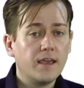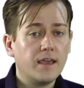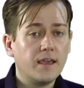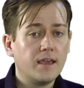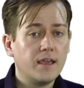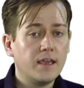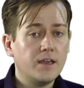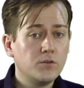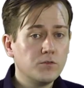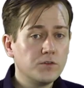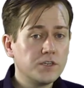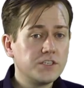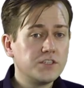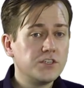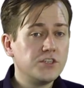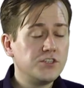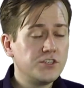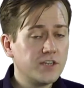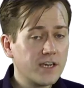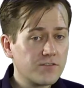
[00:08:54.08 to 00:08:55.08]
In order to
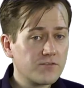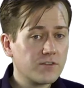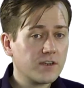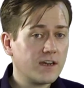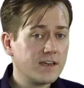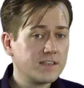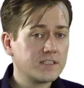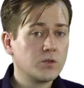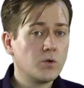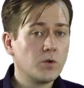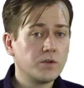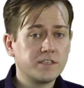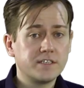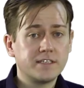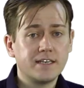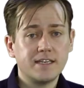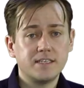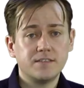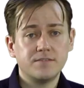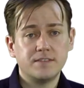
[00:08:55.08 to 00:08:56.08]
generalize
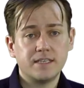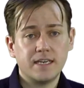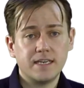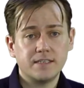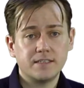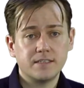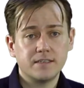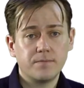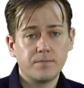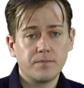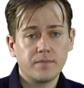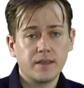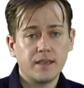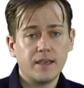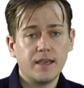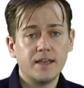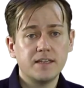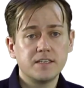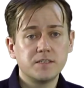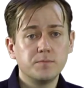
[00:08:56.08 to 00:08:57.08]
quantitative data,
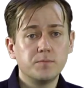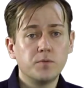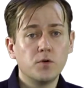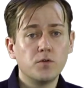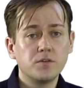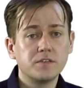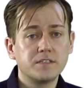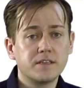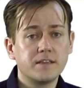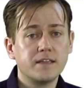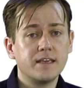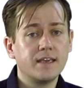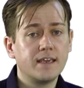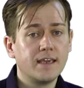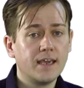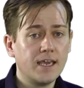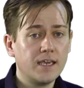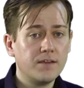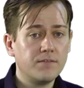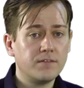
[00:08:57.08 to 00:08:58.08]
it is important to think
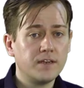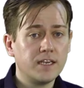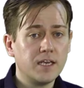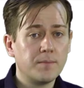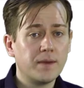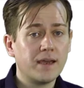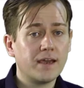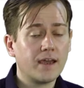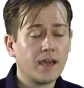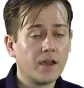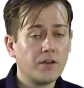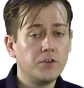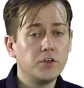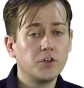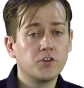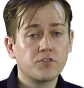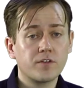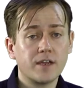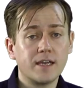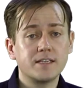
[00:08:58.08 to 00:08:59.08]
carefully about how you
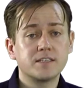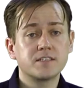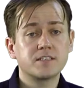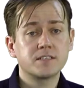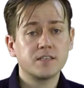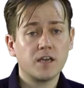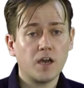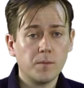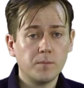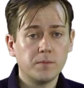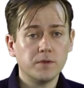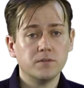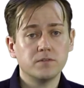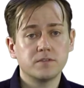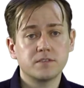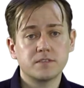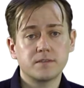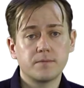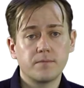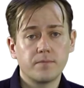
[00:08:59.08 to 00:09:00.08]
create
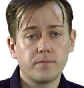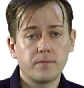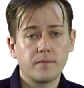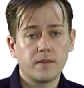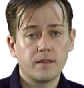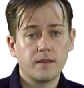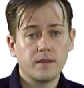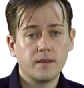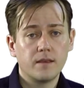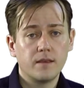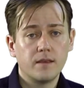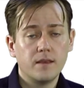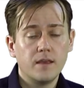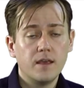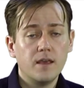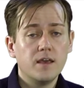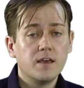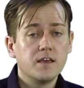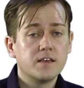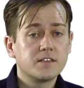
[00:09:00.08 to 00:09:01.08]
samples.
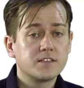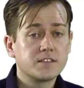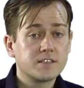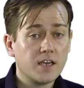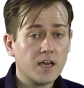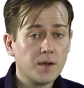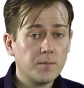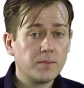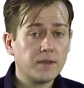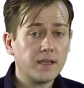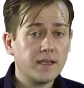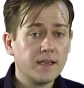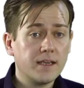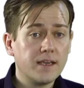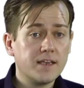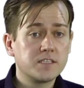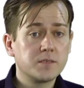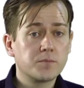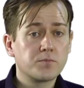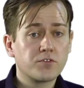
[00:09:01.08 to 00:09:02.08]
Sampling
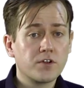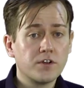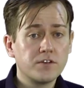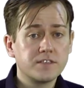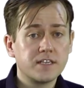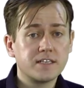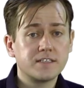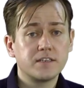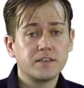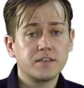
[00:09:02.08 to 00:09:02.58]
is a process that